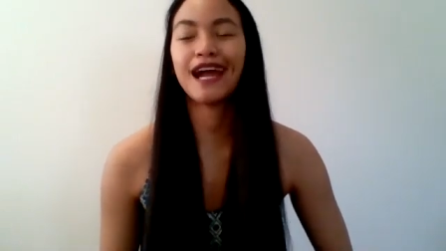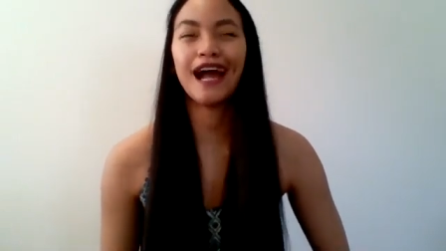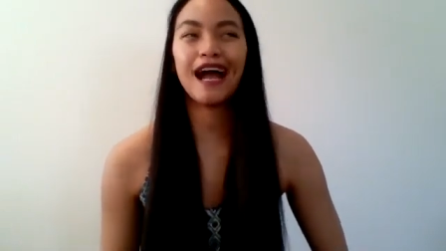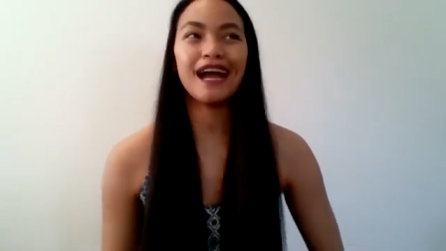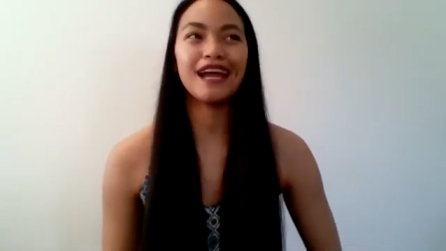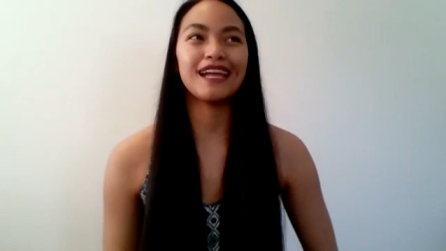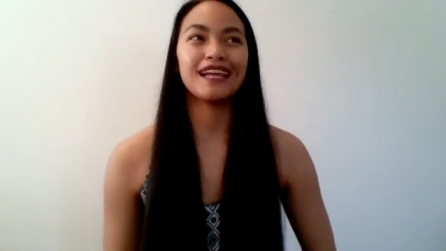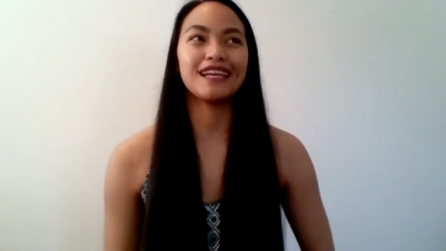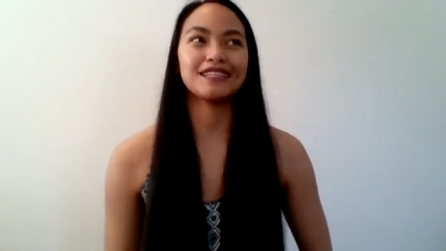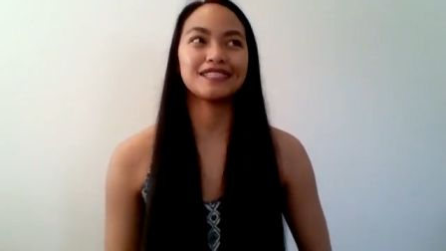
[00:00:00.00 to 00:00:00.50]

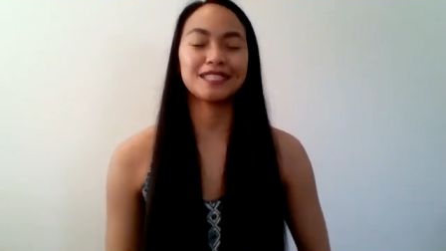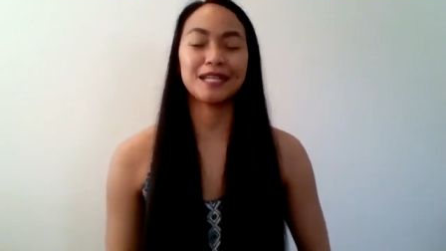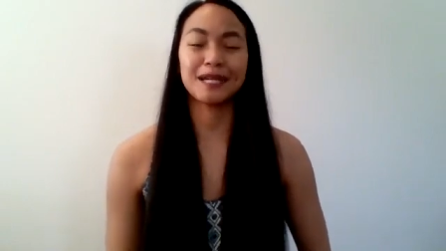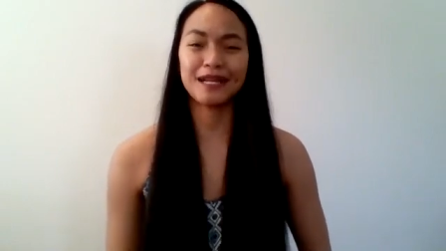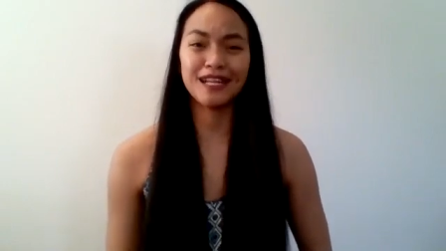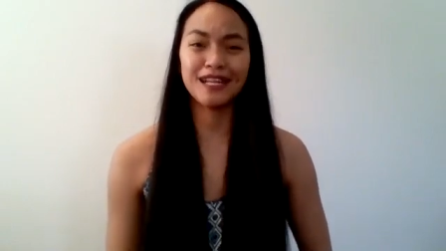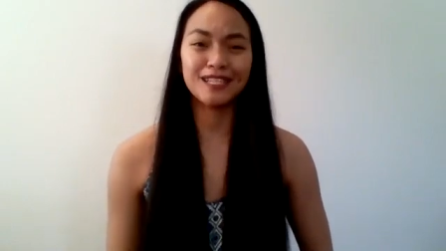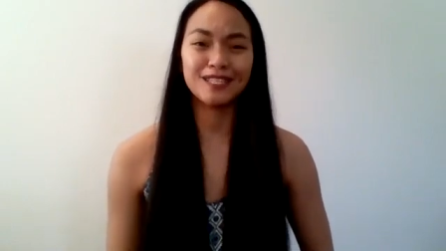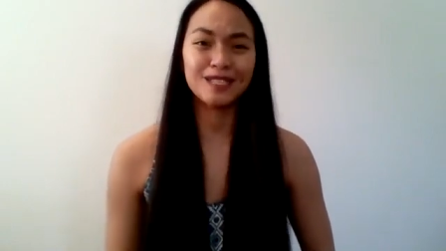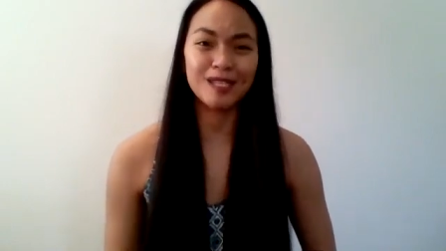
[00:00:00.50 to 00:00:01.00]
I
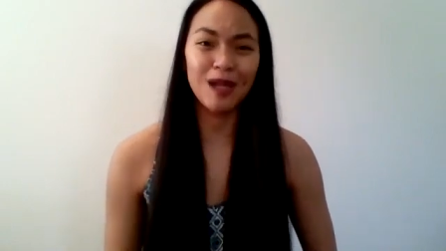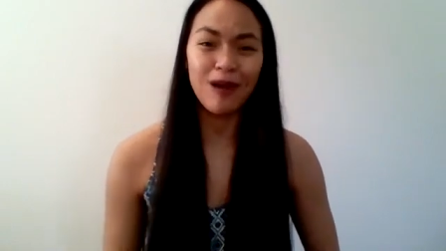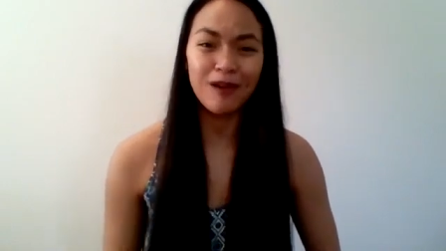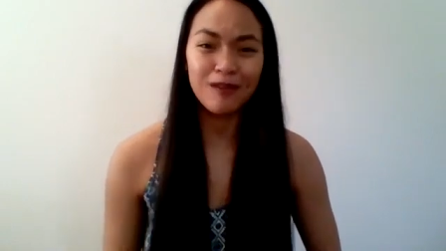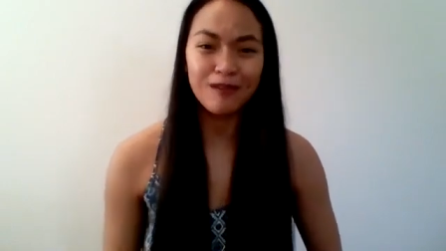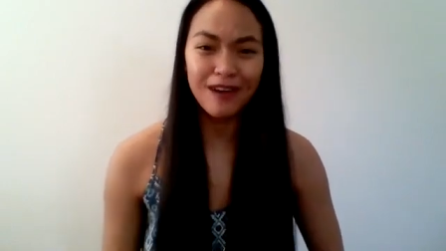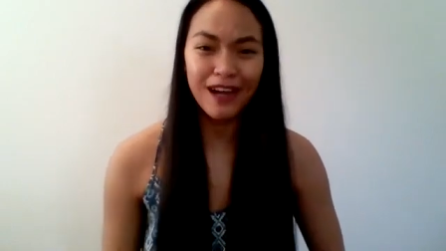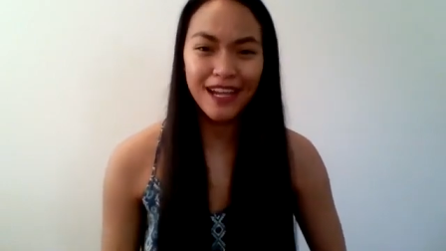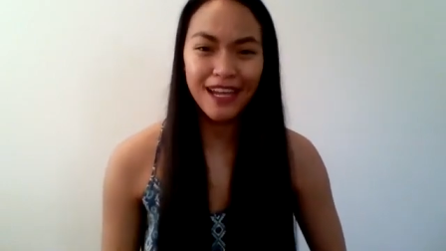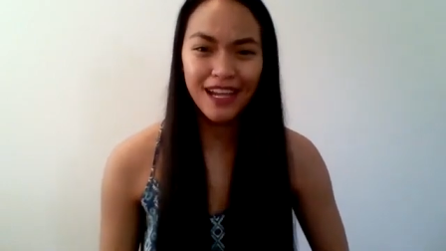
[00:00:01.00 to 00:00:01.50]
started
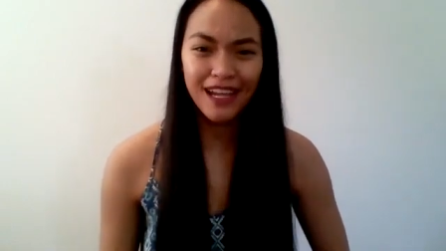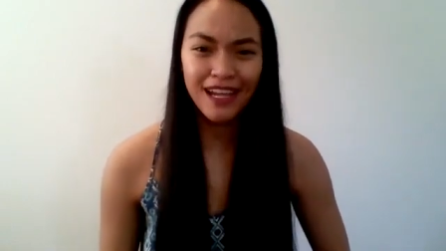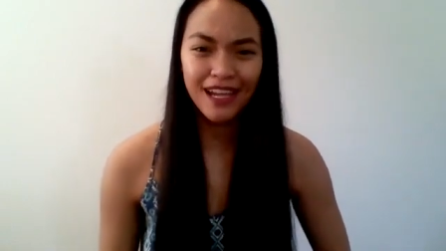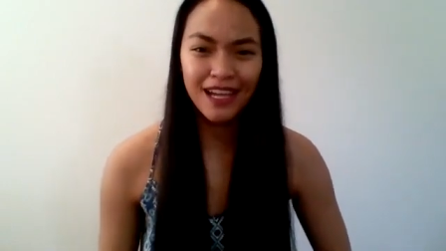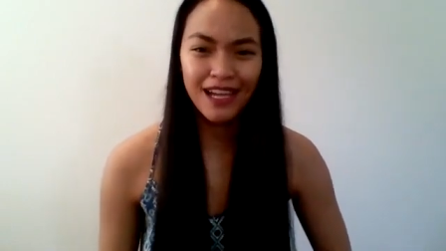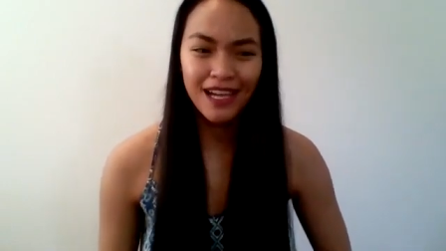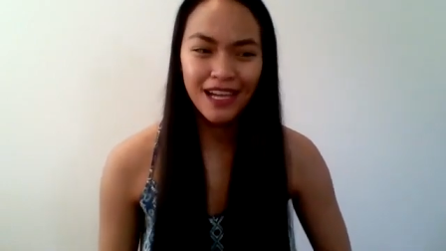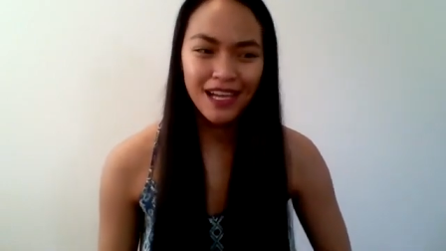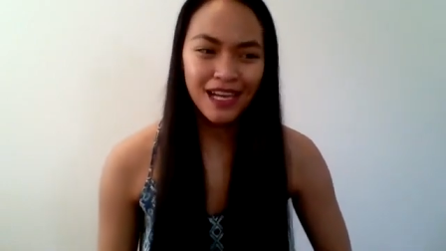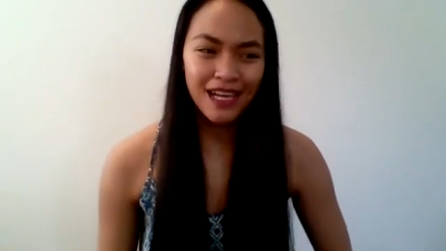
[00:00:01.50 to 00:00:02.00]

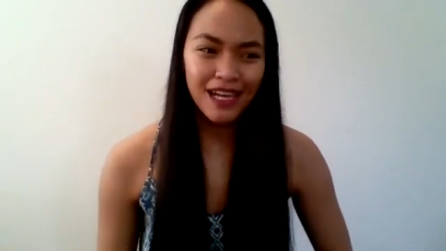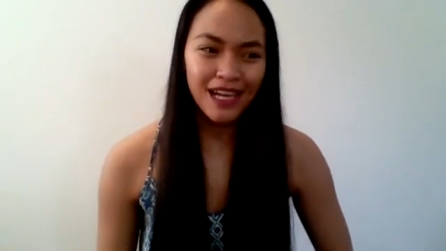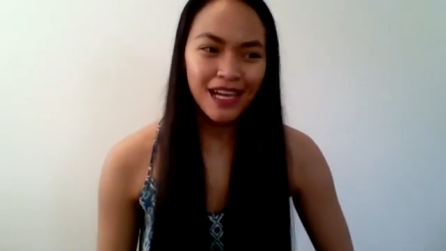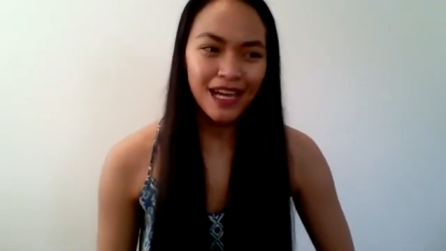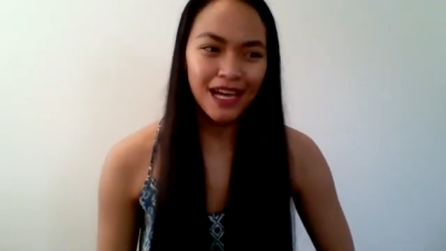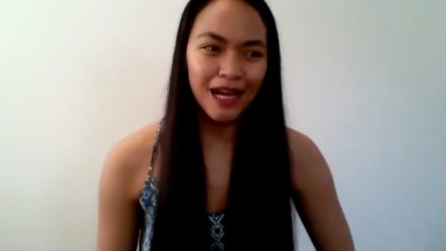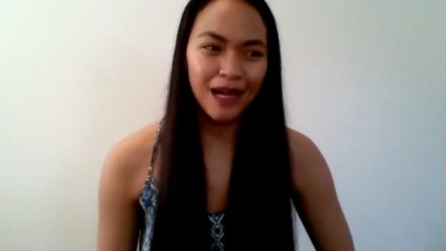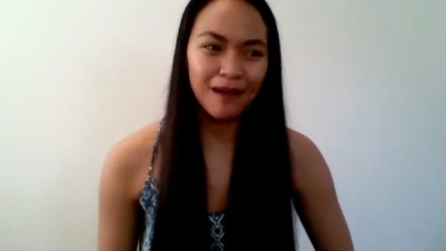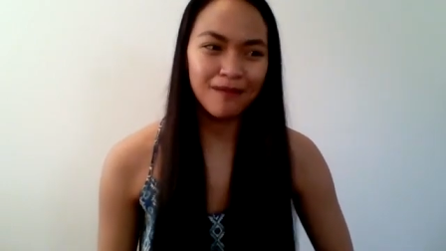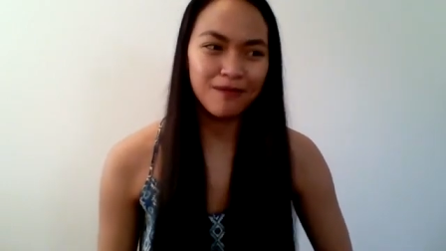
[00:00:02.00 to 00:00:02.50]
songwriting
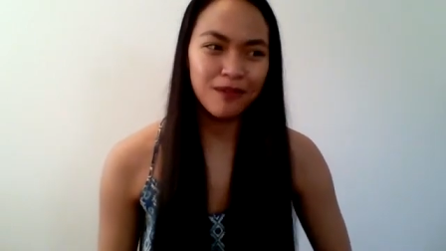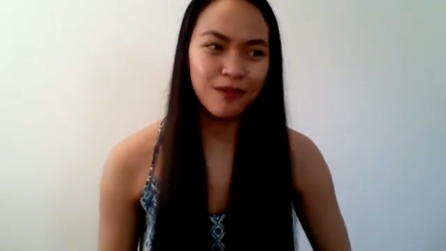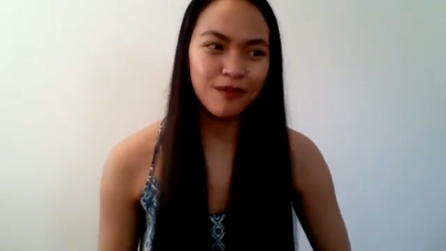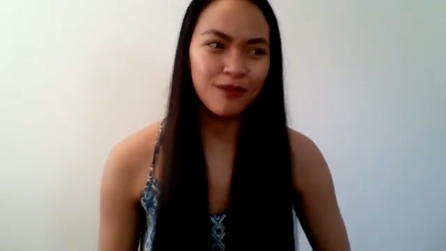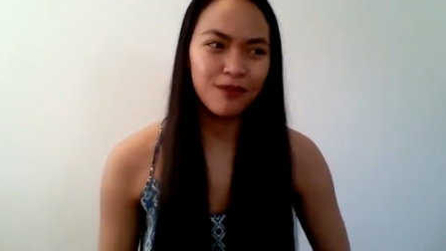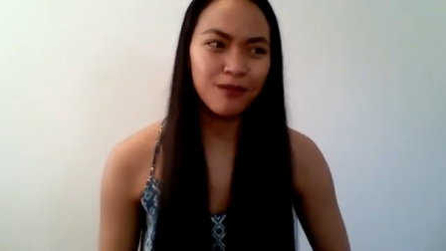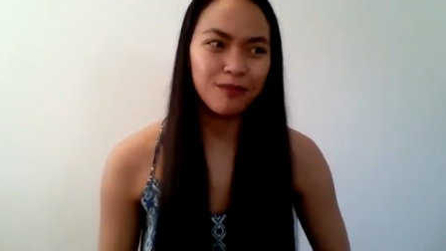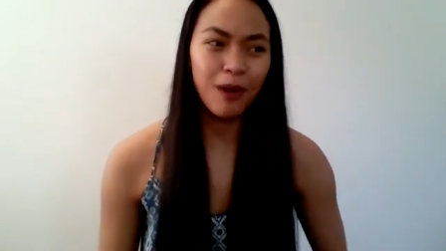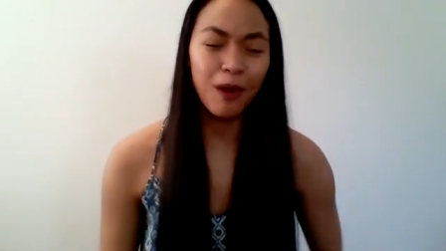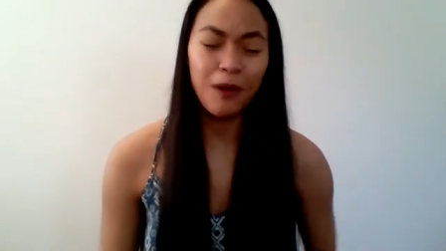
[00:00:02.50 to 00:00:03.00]

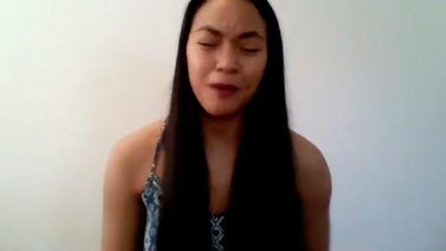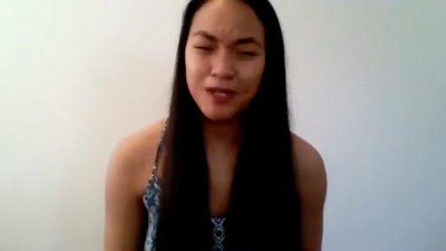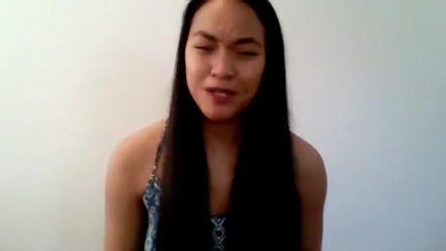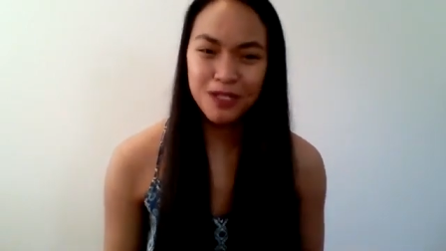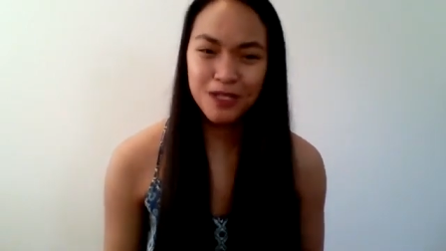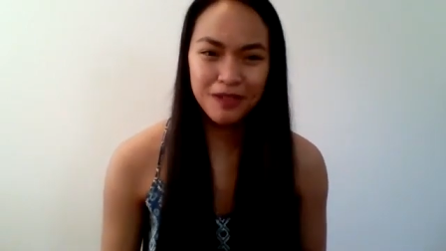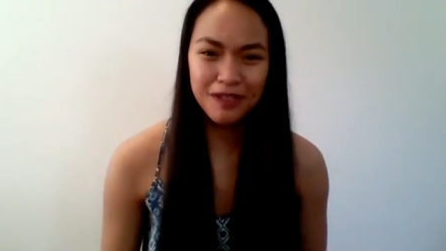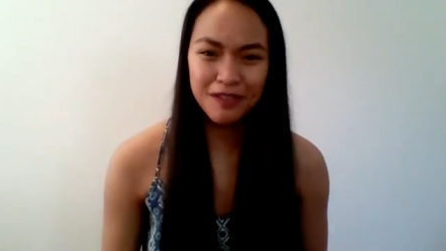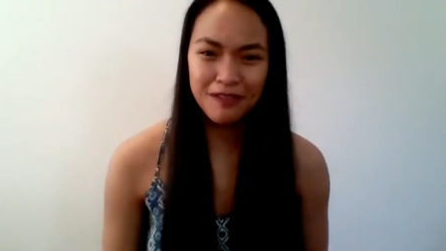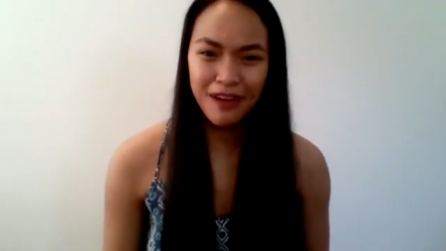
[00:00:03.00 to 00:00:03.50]
through
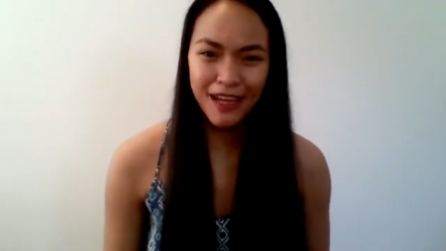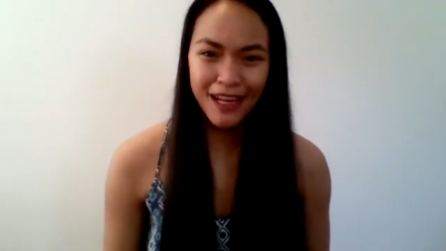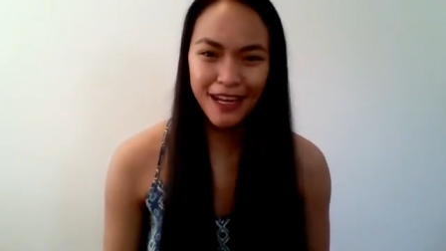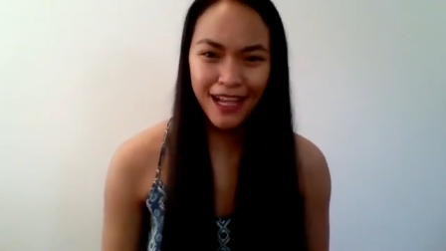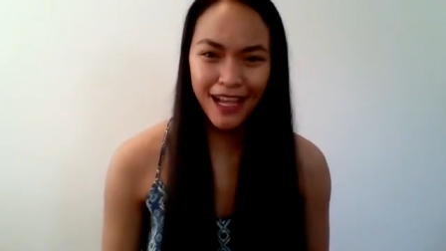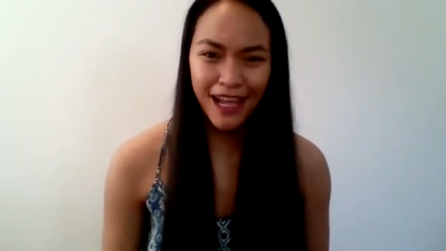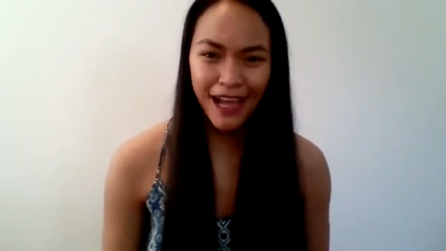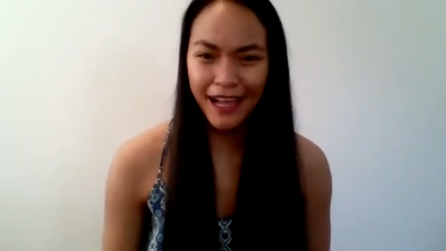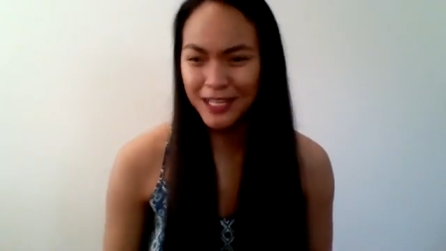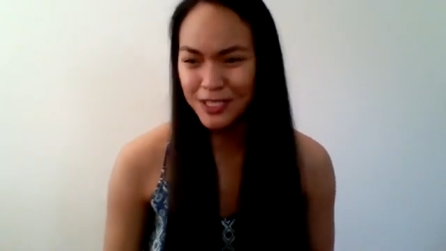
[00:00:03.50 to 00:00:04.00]
poetry
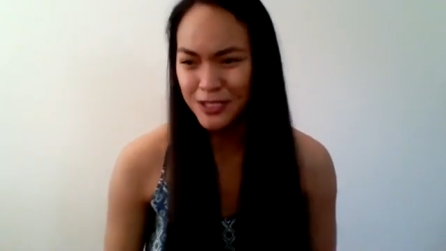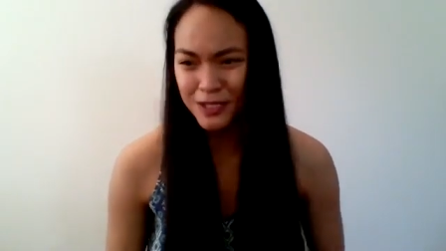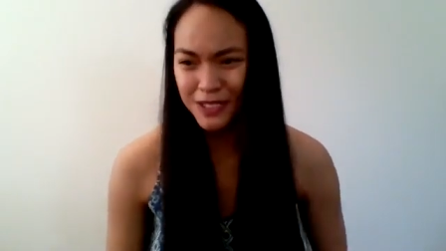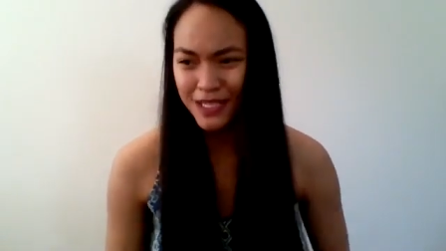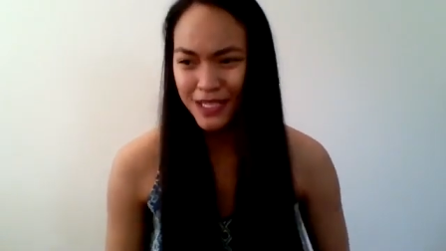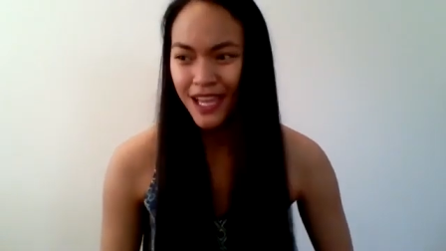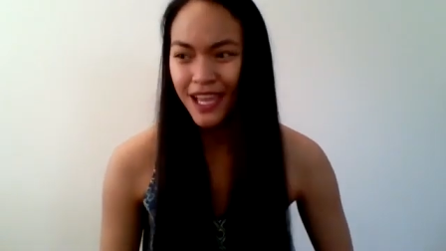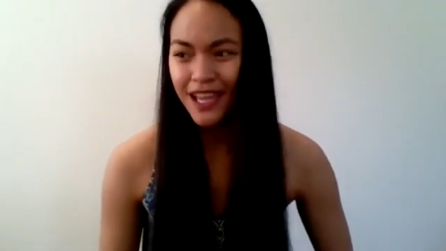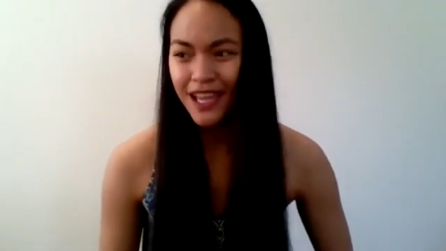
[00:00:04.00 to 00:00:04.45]
writing. Actually,